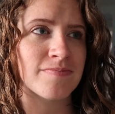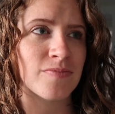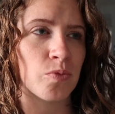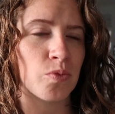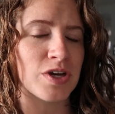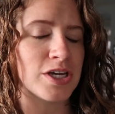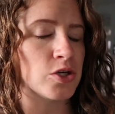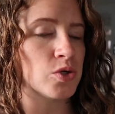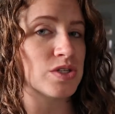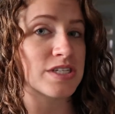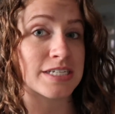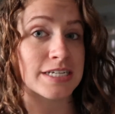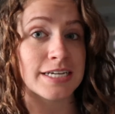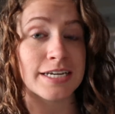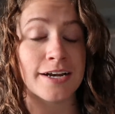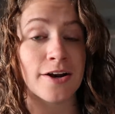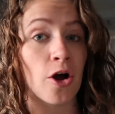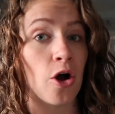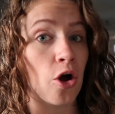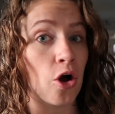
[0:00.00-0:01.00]
We used to eat
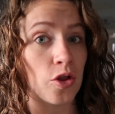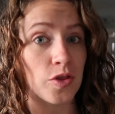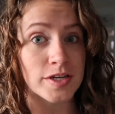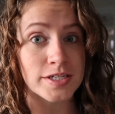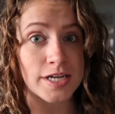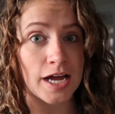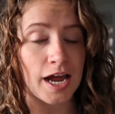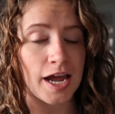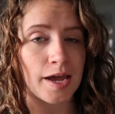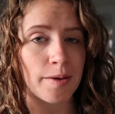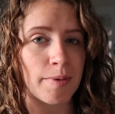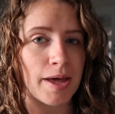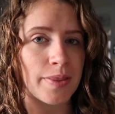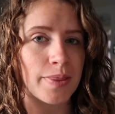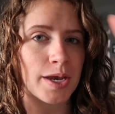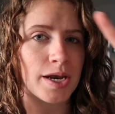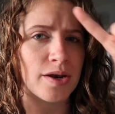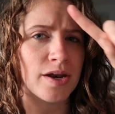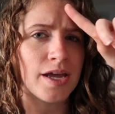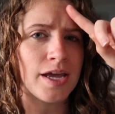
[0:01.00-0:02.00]
it all the time, and
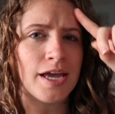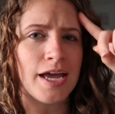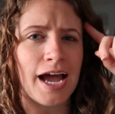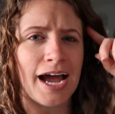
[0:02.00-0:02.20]
then